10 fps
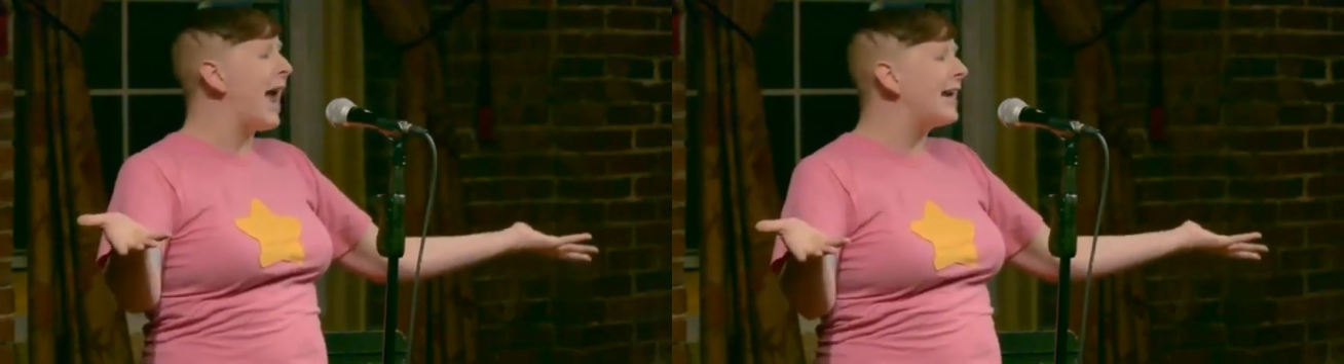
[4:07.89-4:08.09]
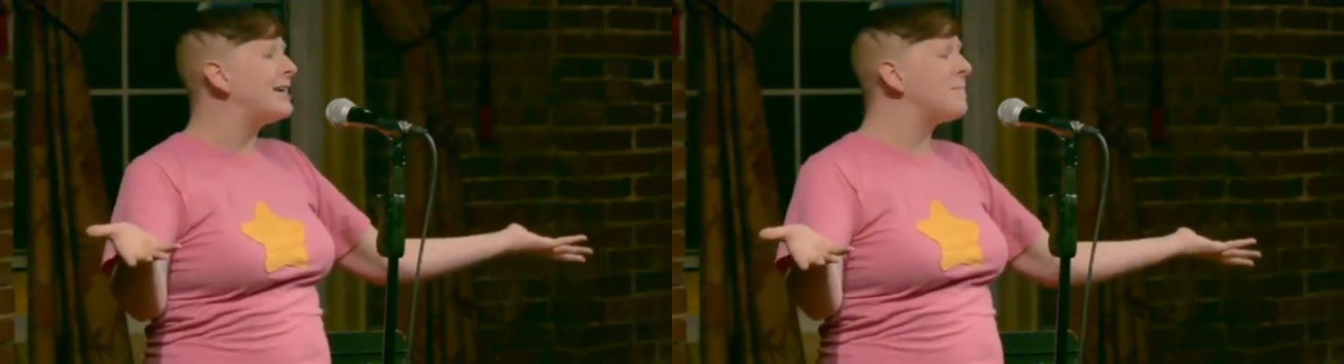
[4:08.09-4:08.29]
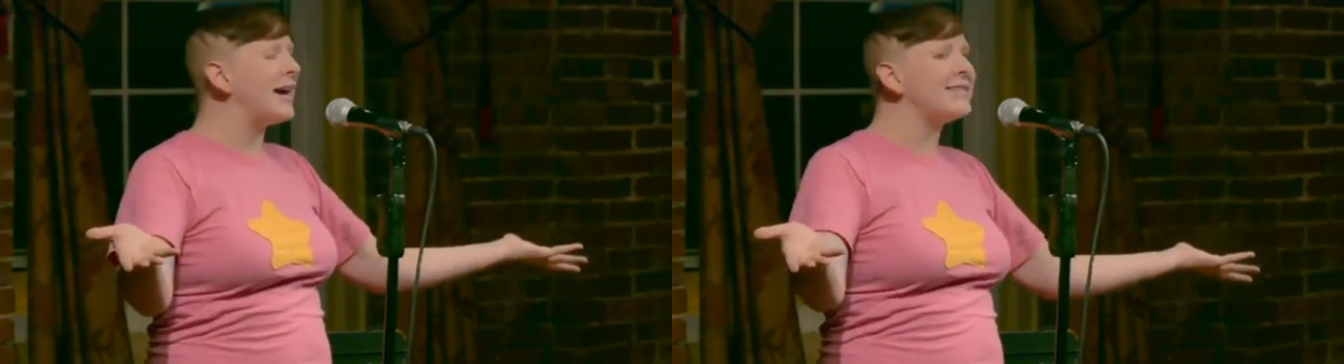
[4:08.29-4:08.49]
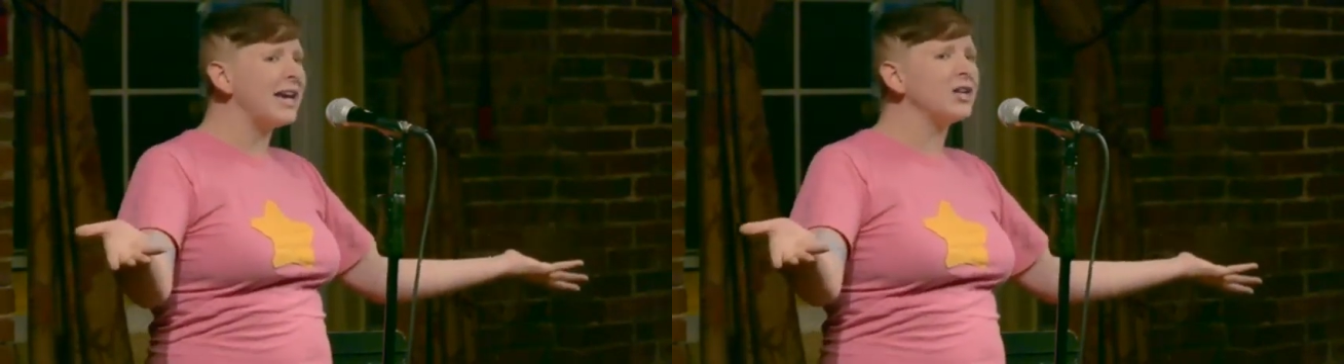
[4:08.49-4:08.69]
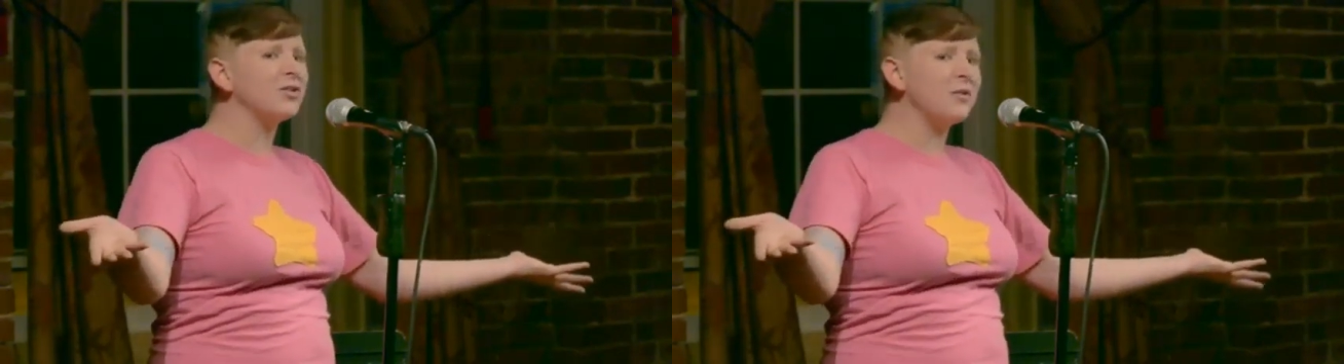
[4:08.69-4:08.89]
hanging by its
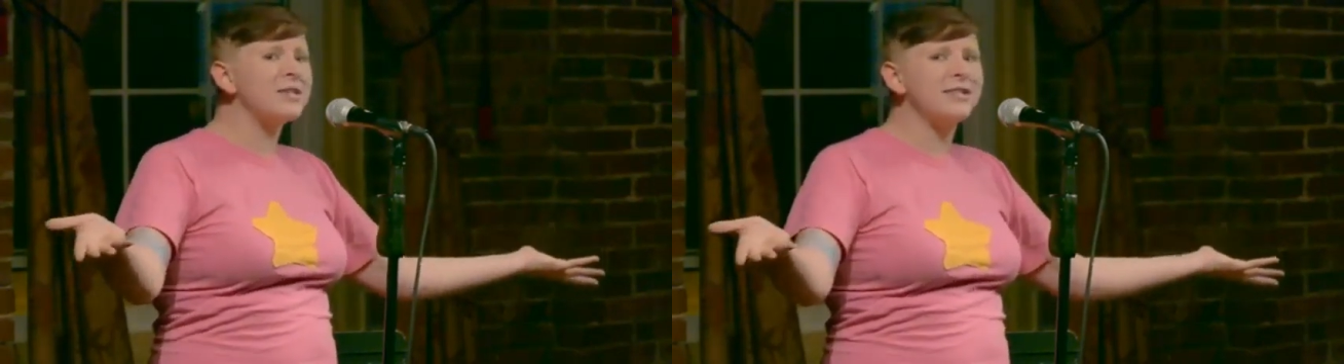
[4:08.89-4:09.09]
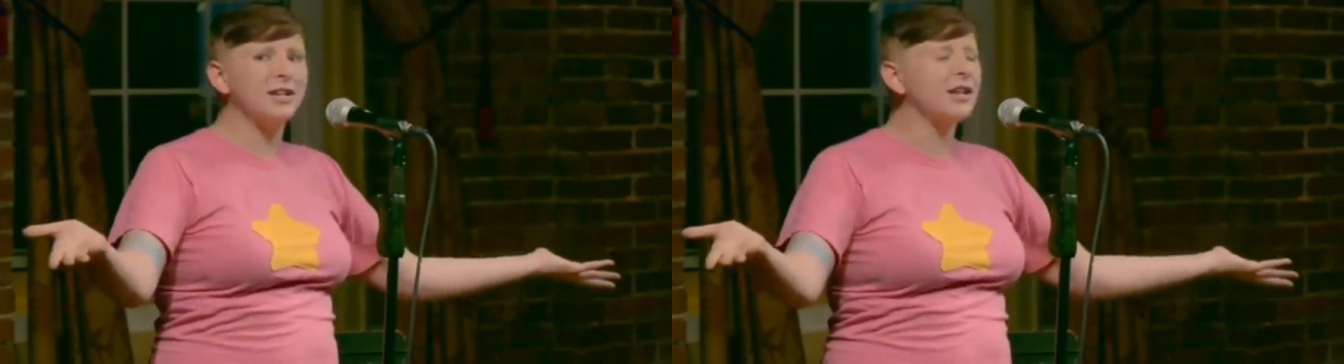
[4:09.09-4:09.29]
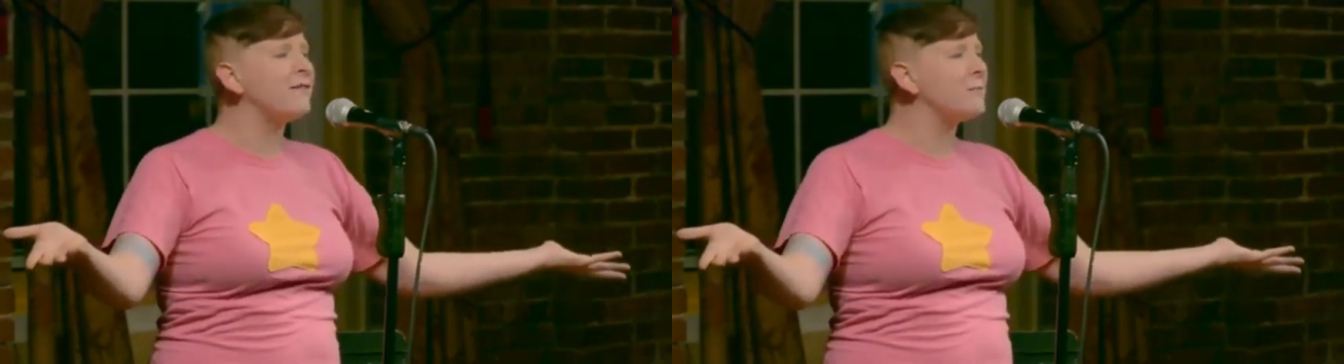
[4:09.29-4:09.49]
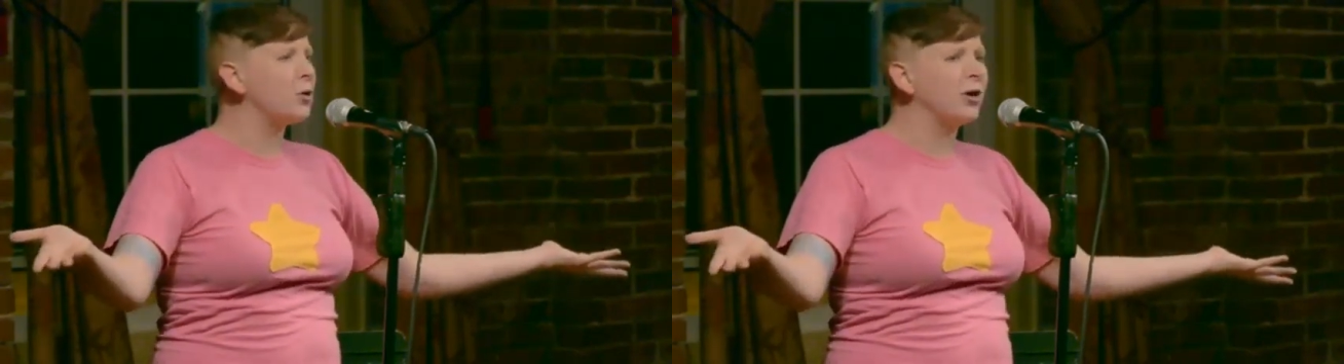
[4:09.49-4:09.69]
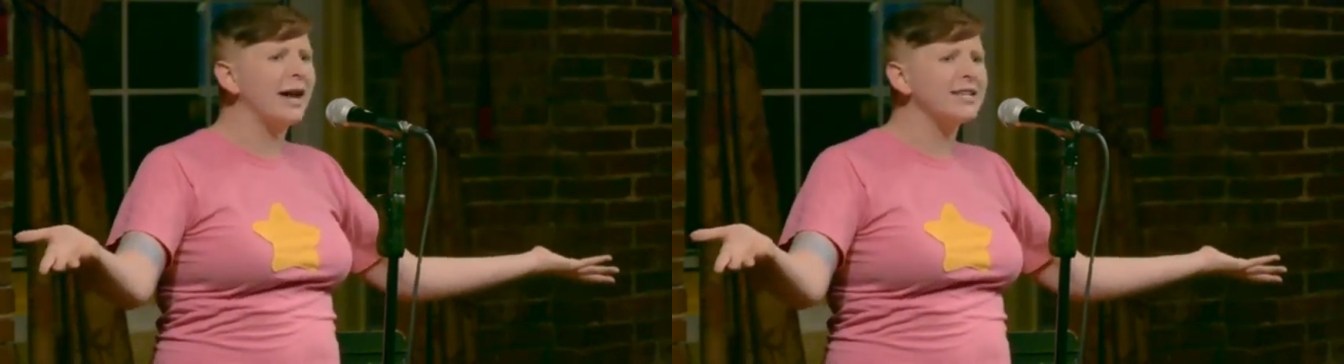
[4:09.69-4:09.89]
ankles from the ceiling of the
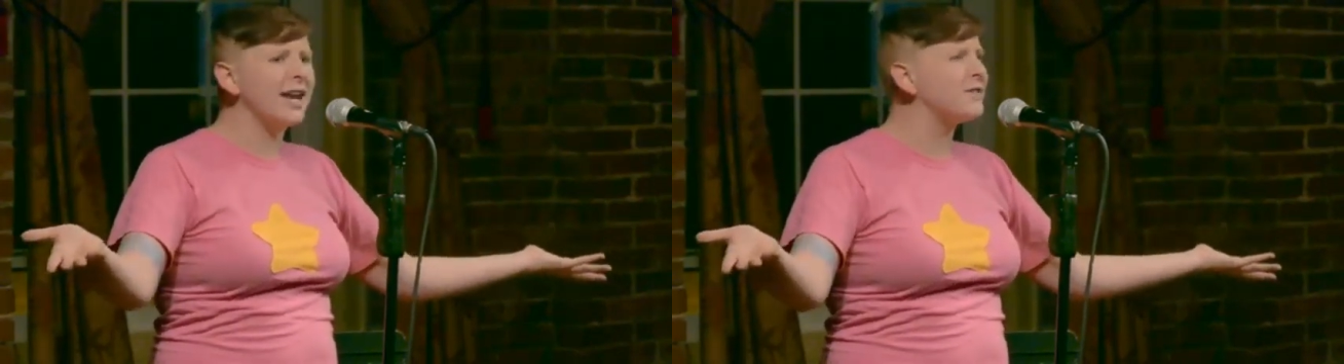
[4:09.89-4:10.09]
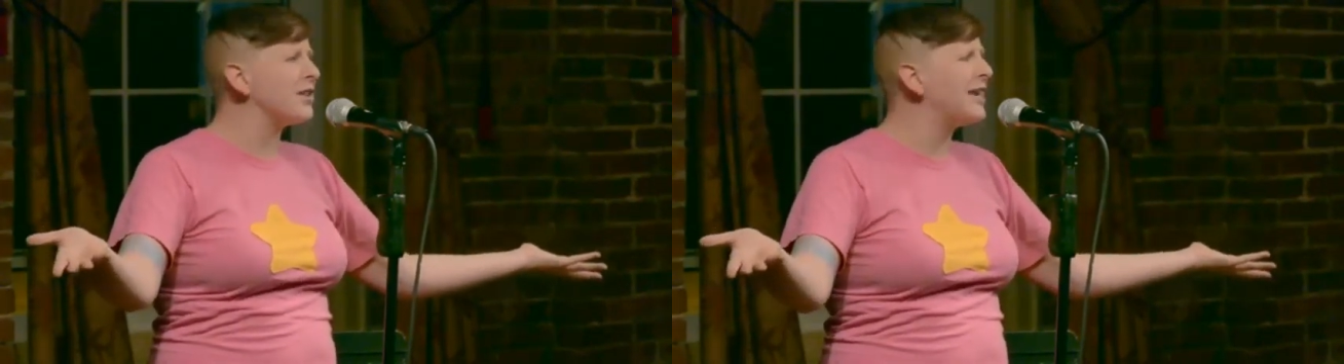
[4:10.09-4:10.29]
Bjorn ice caves